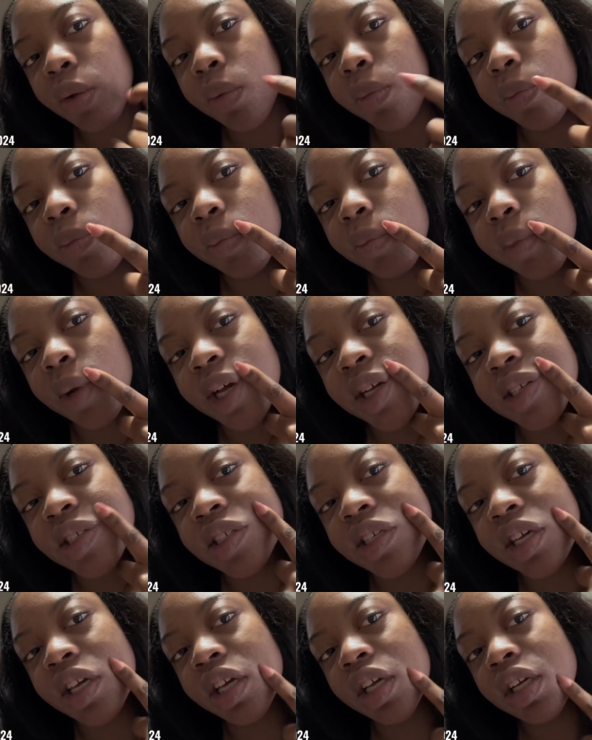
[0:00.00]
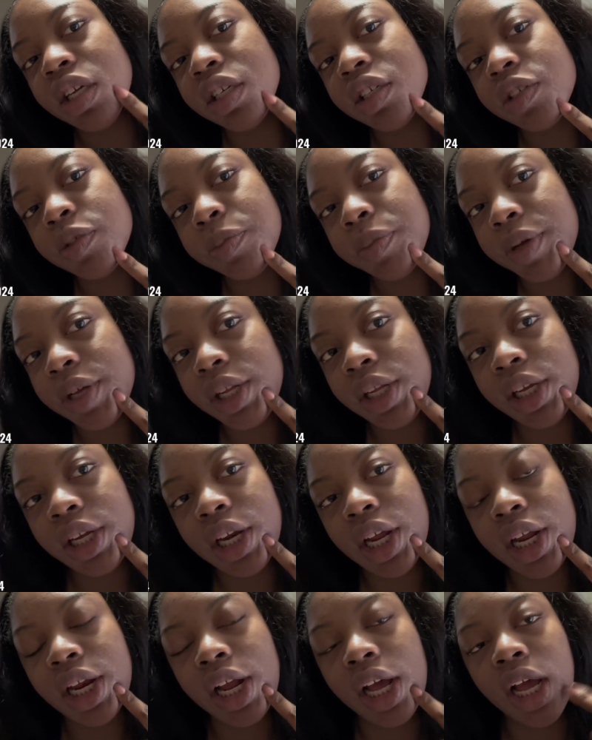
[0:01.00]
My skin is peeling
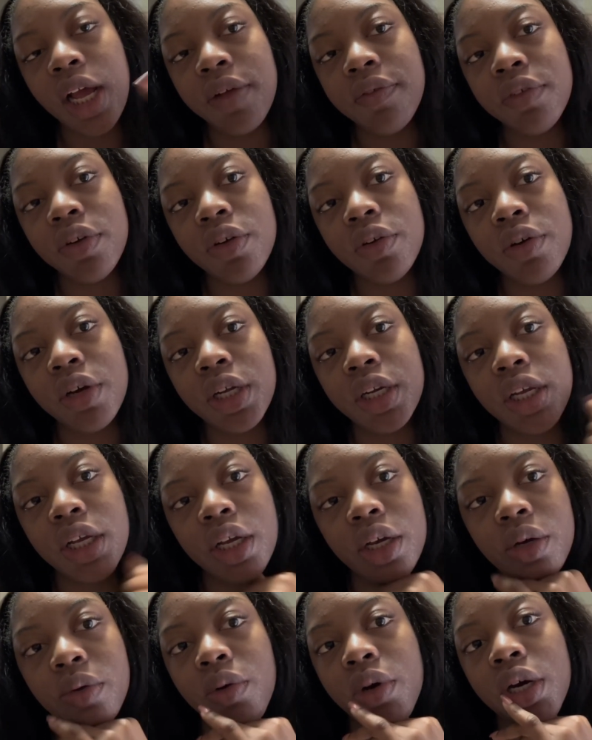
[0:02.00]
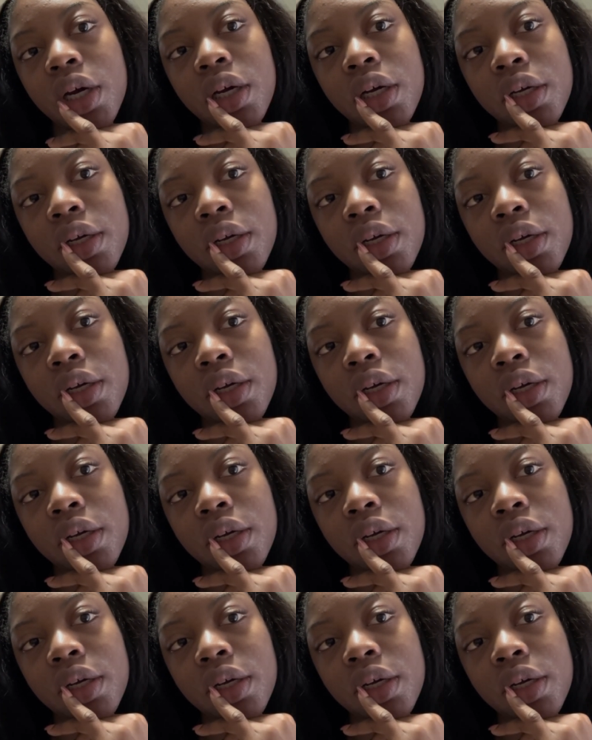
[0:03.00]
and I have no idea why.